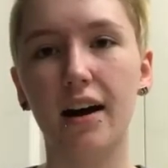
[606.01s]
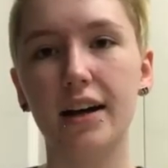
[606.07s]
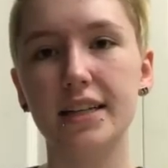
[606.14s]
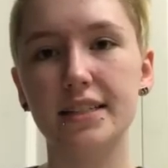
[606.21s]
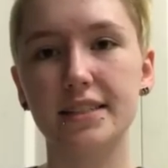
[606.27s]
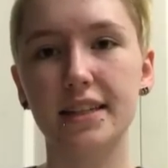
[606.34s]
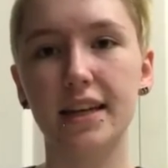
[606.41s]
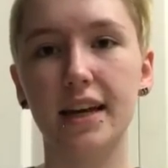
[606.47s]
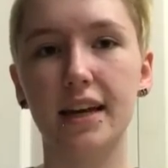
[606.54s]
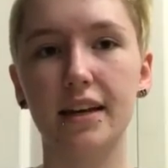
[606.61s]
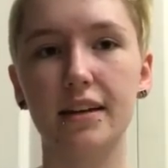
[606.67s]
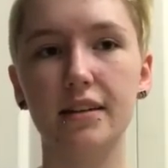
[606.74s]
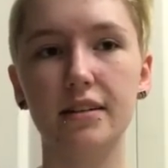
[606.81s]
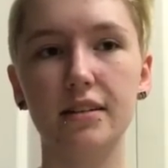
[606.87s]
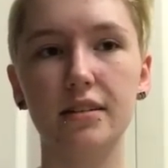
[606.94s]
is
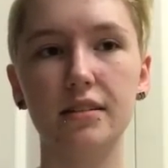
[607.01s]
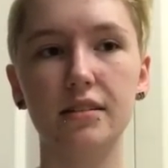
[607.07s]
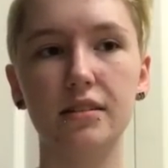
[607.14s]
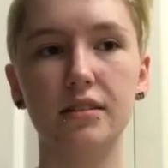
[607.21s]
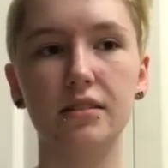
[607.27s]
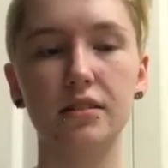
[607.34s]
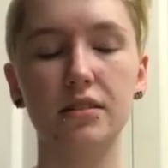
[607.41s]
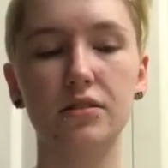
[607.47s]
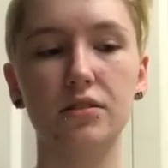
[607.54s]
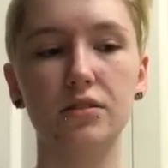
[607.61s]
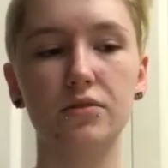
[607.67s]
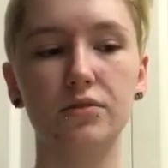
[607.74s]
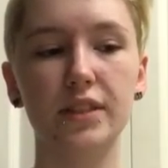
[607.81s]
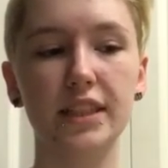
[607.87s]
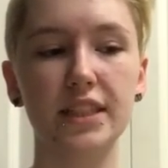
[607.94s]
a
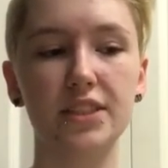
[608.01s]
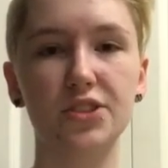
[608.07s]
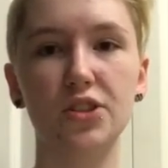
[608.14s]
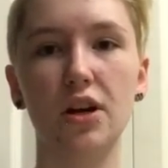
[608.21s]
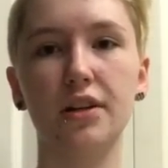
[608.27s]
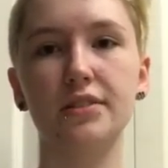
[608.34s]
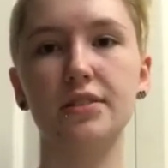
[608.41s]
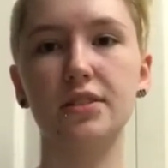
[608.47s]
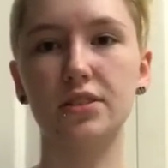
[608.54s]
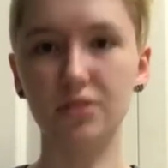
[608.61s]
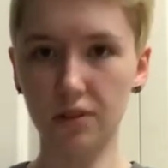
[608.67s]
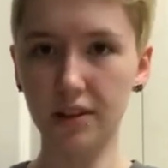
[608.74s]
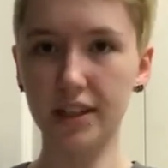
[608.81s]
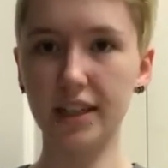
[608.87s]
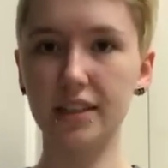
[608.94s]
really strong
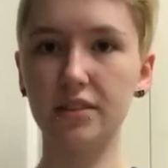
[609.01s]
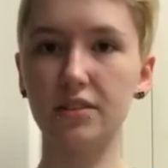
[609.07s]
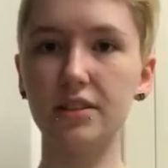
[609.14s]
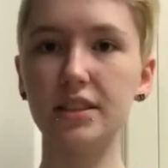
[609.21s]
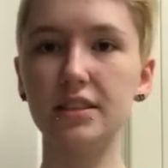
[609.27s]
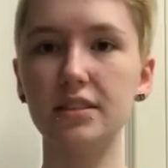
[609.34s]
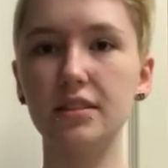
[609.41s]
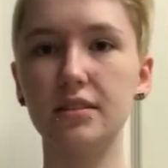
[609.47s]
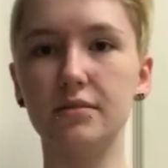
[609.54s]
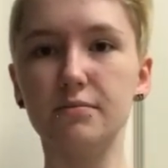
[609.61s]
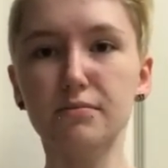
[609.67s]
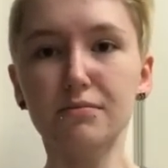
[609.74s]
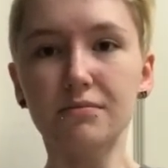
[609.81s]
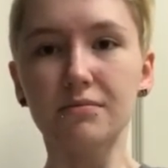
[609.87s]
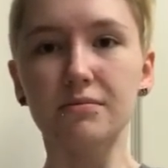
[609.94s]
snorting
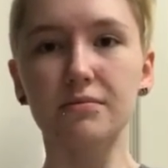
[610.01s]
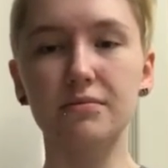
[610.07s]
noise.